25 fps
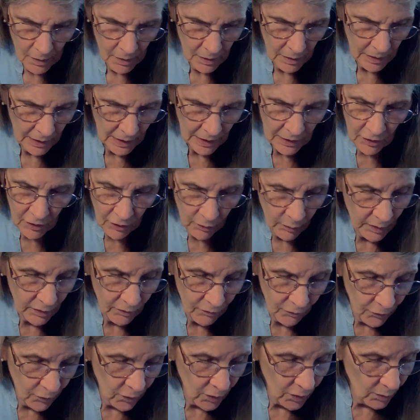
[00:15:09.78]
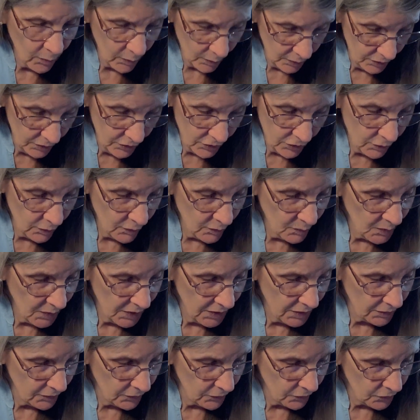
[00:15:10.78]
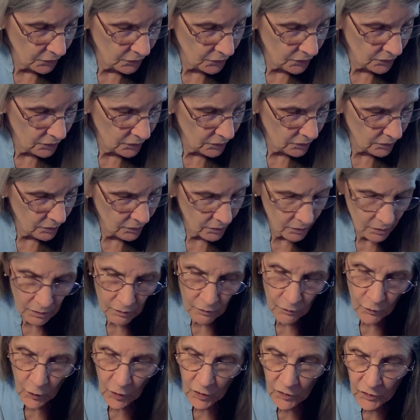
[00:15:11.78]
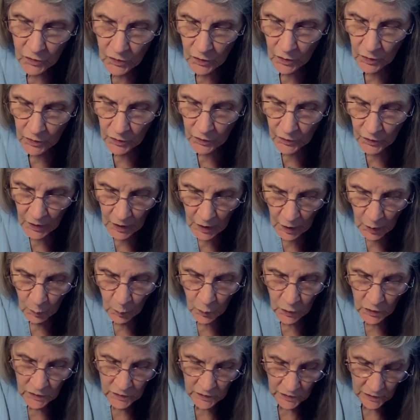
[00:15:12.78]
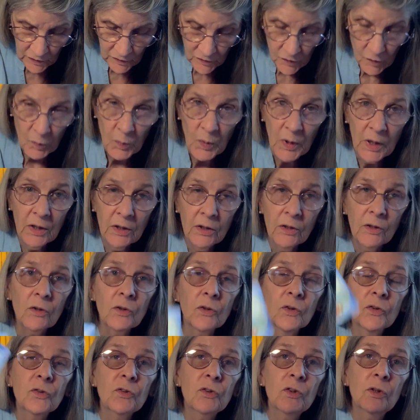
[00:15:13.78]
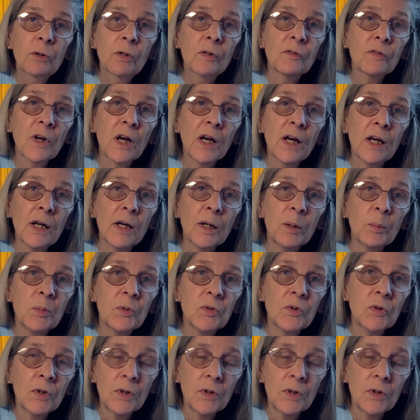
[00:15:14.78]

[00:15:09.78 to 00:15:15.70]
And going forward, Two of Pentacles, Four of Swords. Princess of Pentacles, Two of Cups.